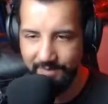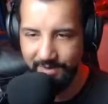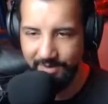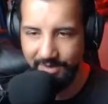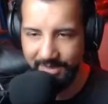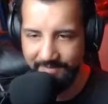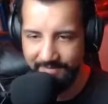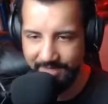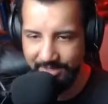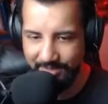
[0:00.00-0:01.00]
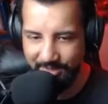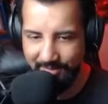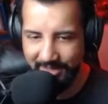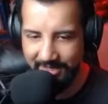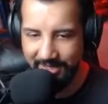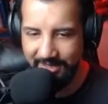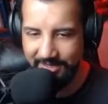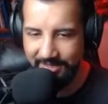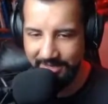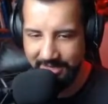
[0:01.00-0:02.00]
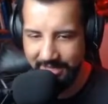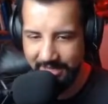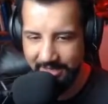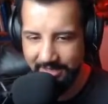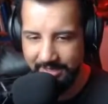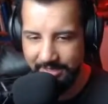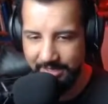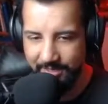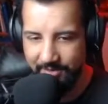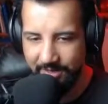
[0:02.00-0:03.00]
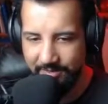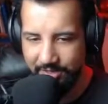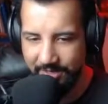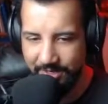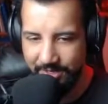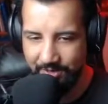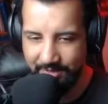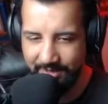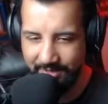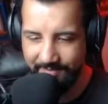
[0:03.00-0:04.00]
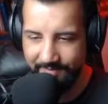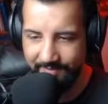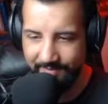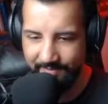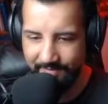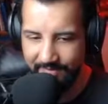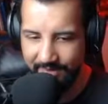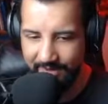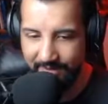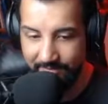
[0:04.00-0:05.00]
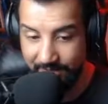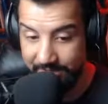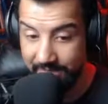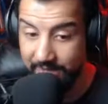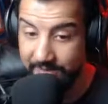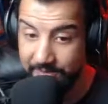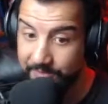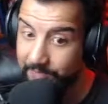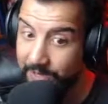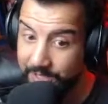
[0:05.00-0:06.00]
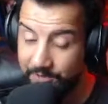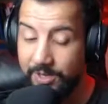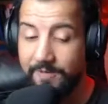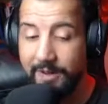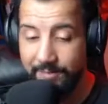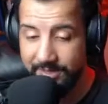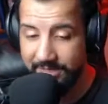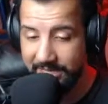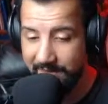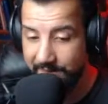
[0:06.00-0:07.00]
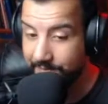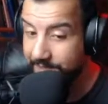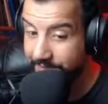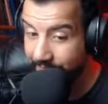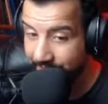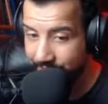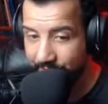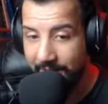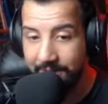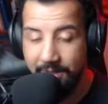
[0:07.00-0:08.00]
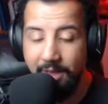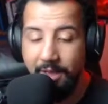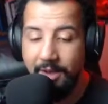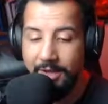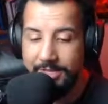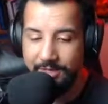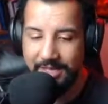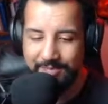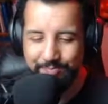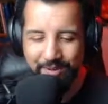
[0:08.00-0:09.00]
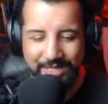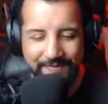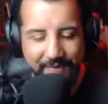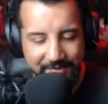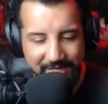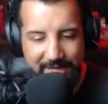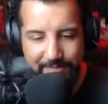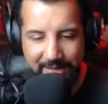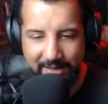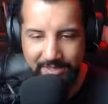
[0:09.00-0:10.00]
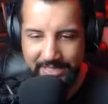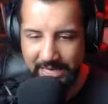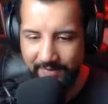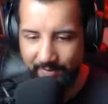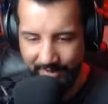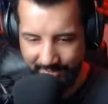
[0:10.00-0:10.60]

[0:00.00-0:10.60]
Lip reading: Okay, so let's go back in and continue on. I'm just trying to show you. But this is awesome. Plus 25% damage, plus 3 strength. So that's plus 15 pounds carry weight.